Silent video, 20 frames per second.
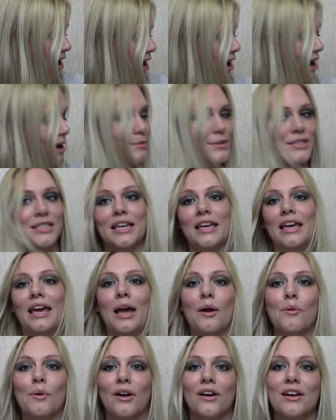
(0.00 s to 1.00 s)
I was
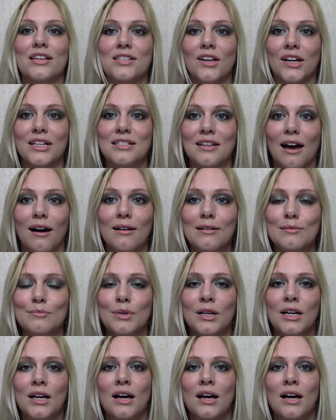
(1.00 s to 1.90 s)
thinking when I signed up,